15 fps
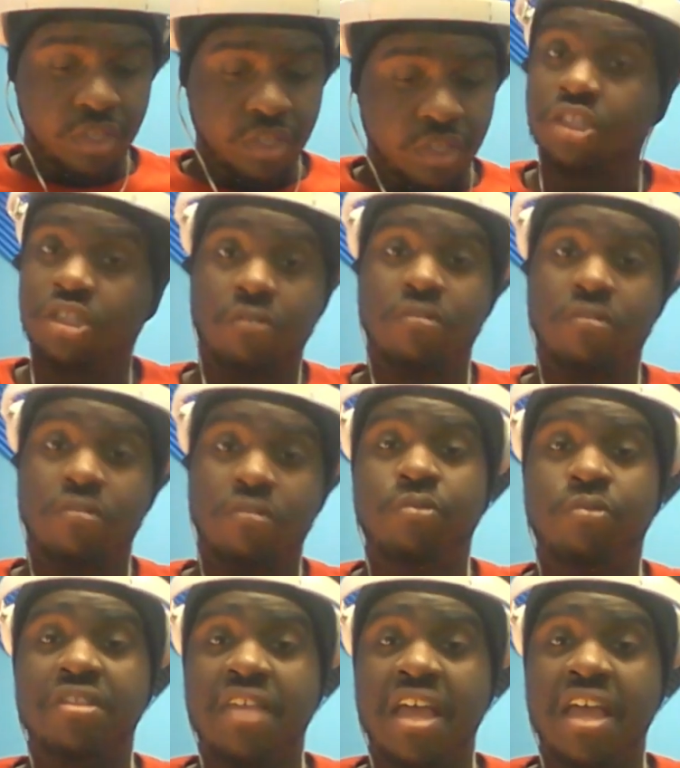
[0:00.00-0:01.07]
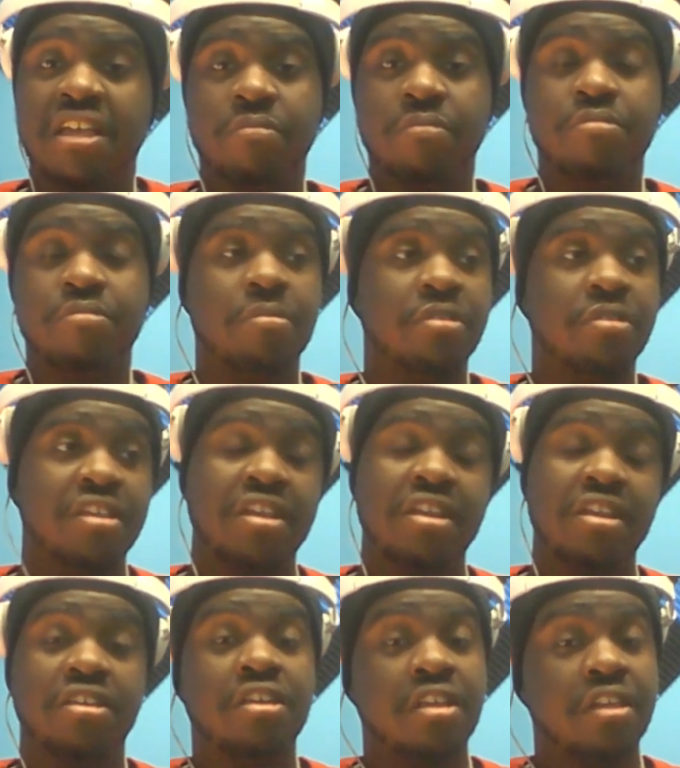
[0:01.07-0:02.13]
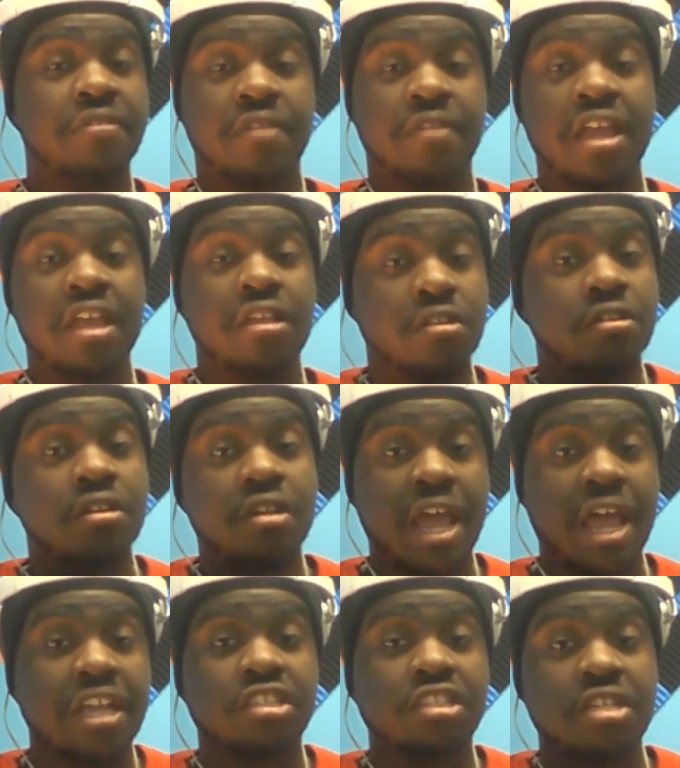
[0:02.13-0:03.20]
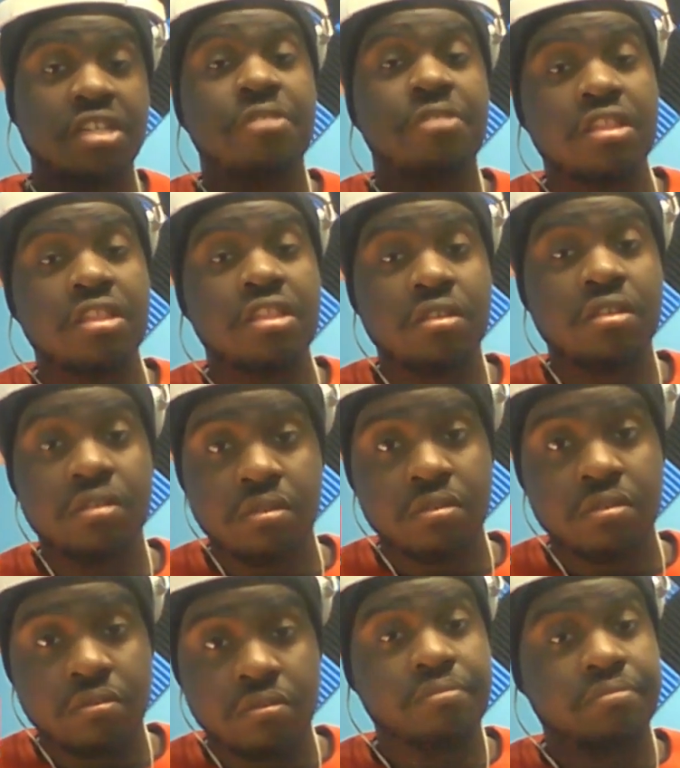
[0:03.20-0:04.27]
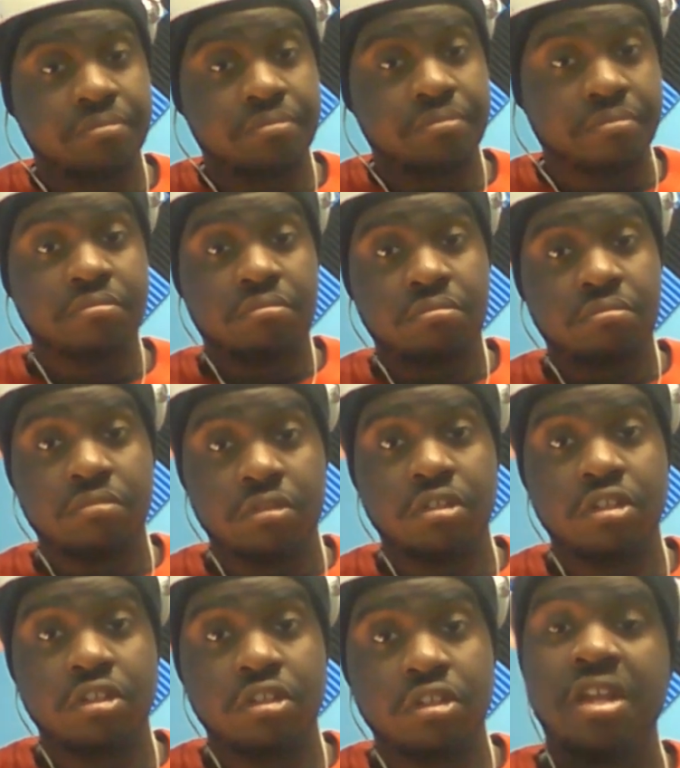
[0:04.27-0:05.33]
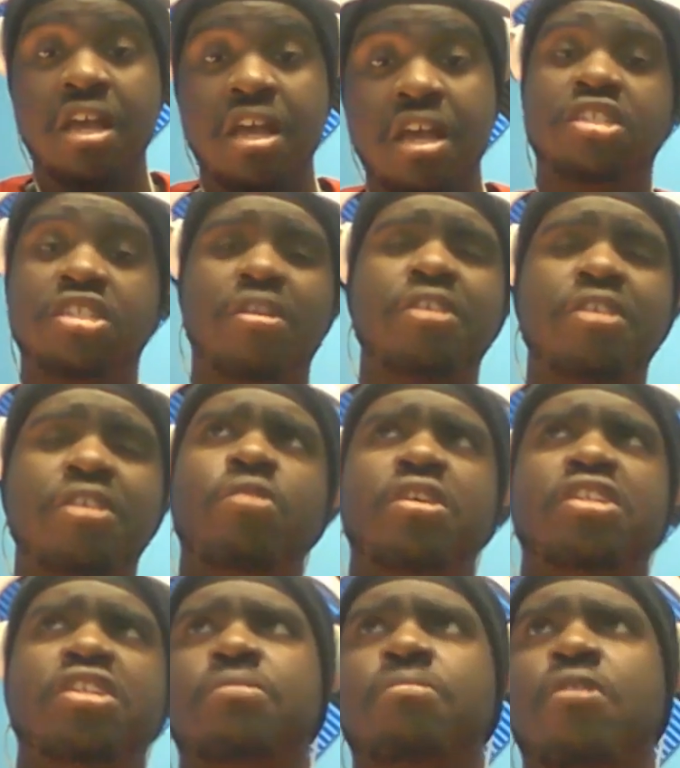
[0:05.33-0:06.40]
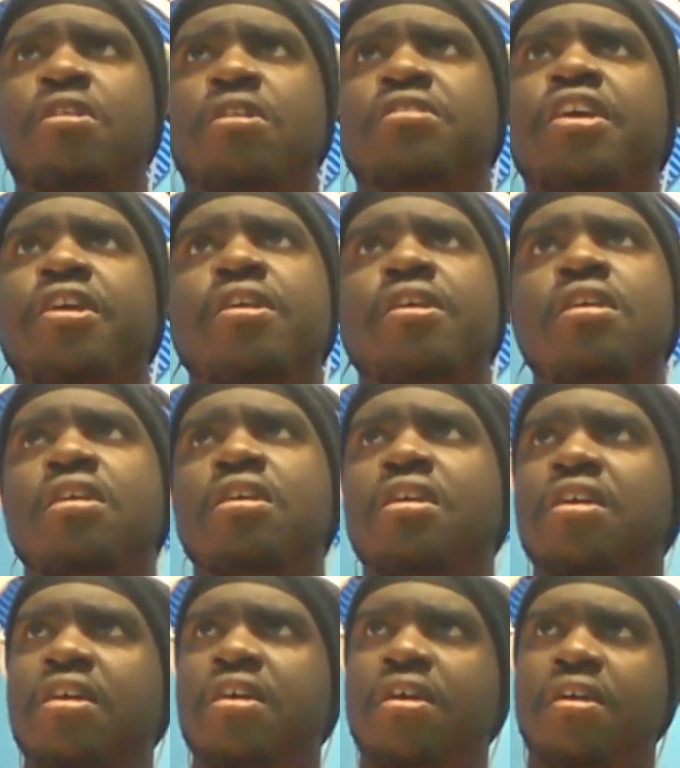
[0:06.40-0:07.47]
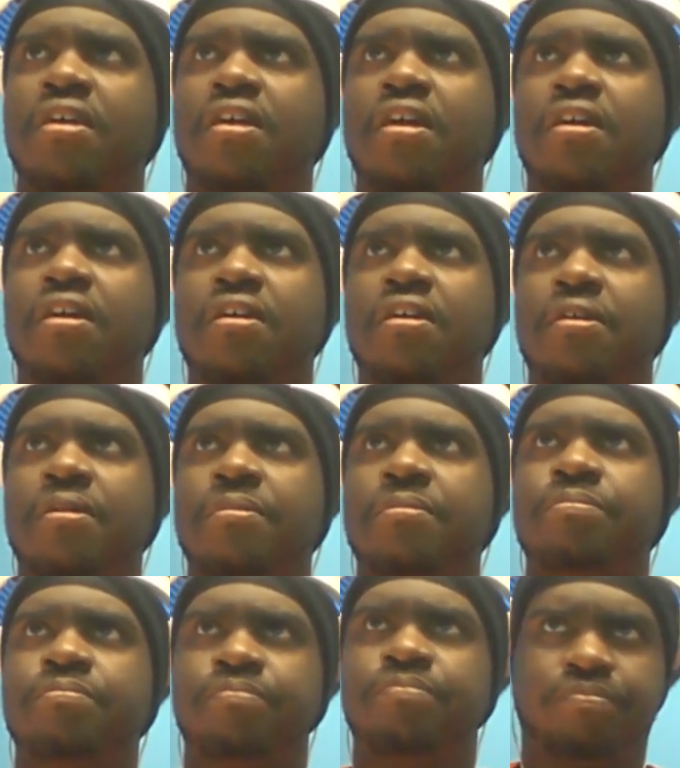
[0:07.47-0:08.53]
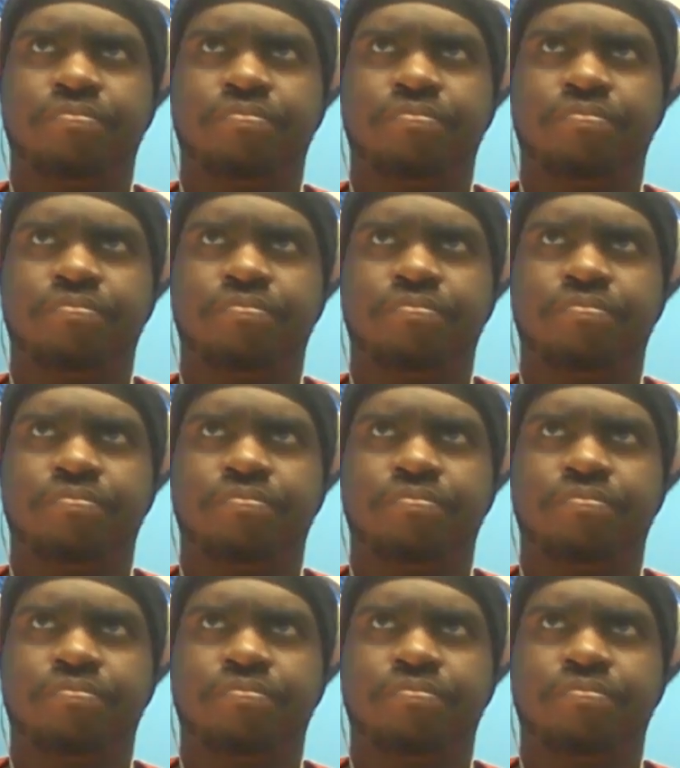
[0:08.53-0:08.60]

So that's what they could be. But then again, they could actually be the Illuminati. So there's a question mark there. Um,